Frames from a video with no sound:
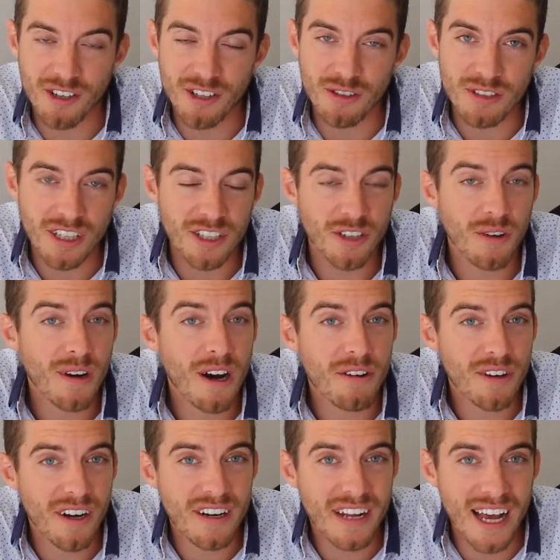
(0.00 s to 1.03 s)
You can go
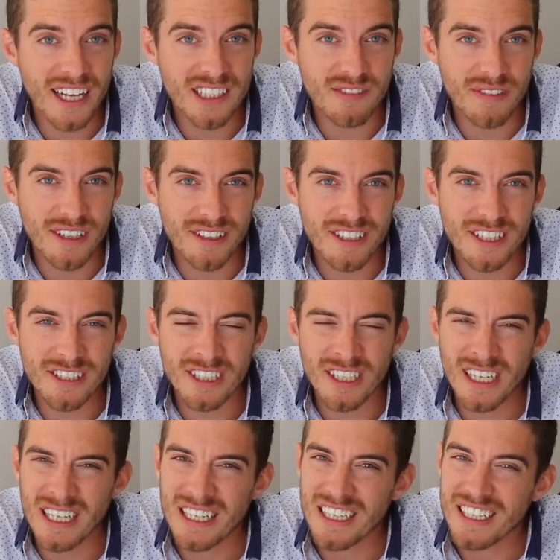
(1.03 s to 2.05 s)
out on Hess Village,
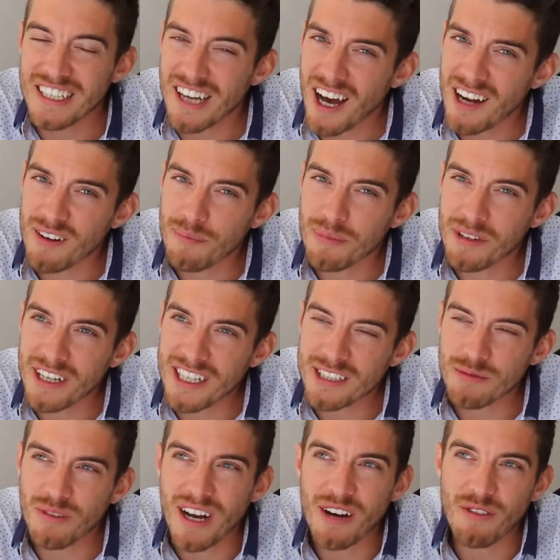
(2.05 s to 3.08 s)
not a
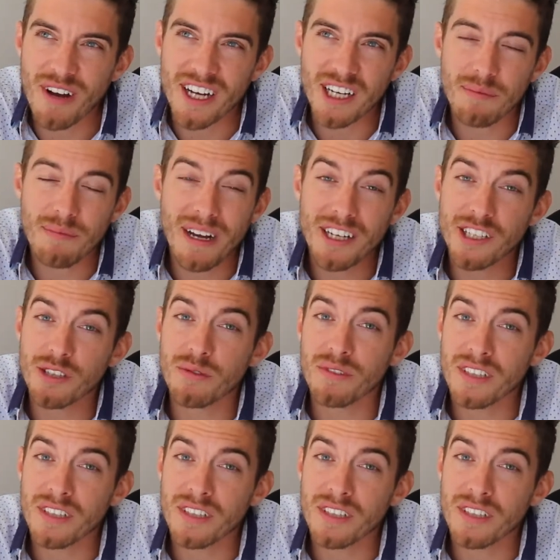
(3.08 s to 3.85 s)
place where I recommend you